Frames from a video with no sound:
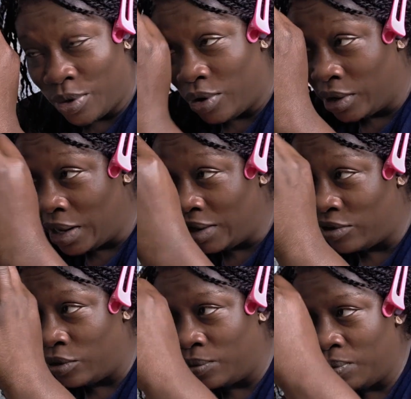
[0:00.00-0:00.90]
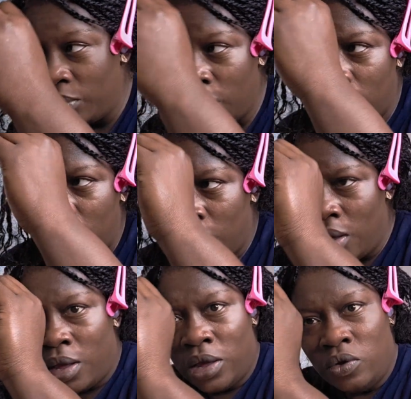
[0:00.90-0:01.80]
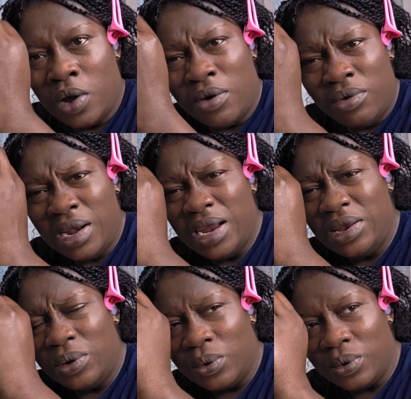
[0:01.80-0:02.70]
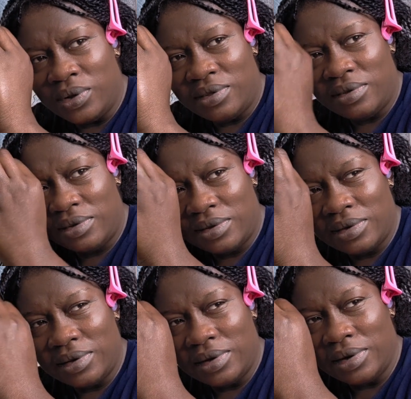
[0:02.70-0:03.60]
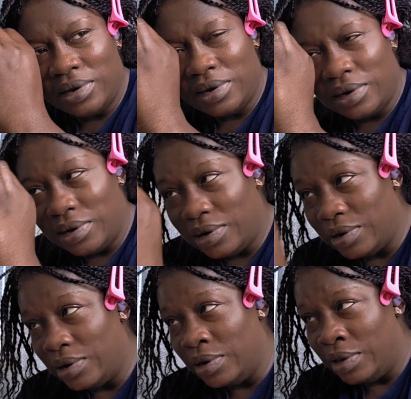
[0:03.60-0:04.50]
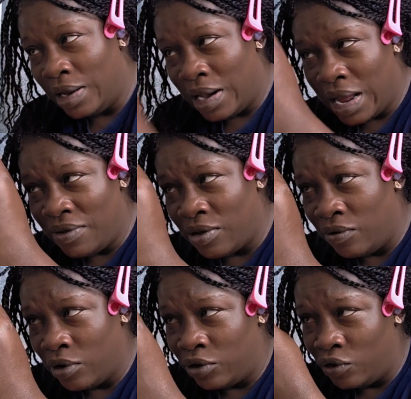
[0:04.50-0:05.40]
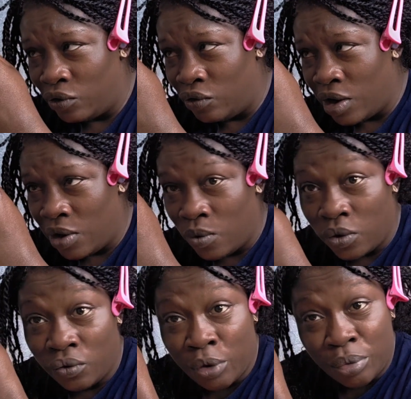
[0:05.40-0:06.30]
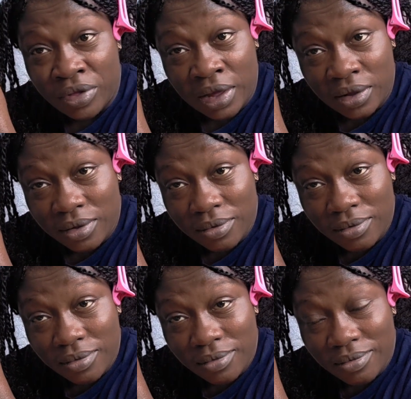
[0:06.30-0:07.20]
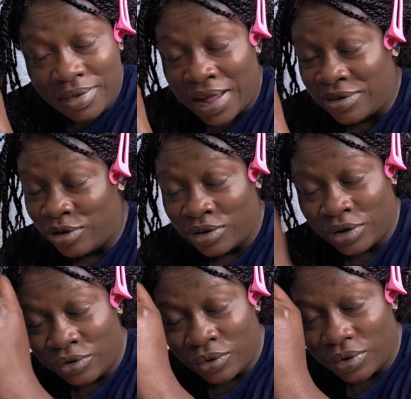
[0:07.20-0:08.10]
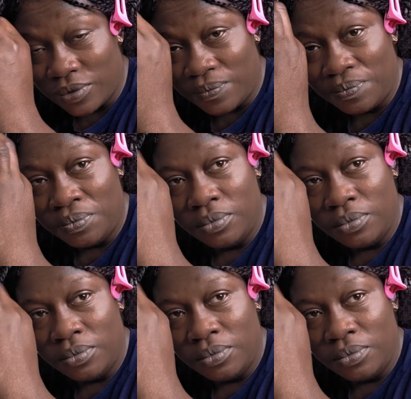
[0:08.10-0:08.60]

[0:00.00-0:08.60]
I'm not gonna lie to you. You are really not in the lives of your children 100%. That's just the truth.